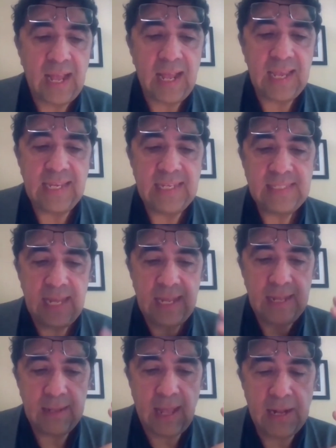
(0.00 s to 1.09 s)
is
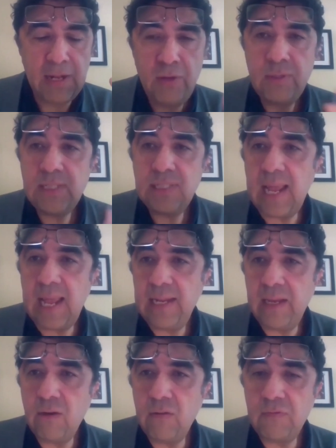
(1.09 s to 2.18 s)
a new
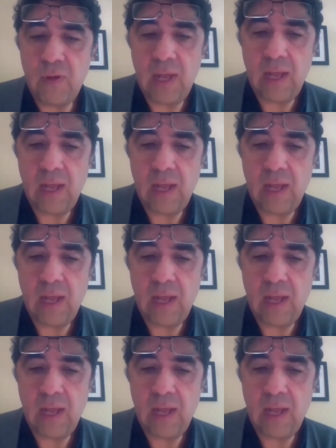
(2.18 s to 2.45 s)
understanding of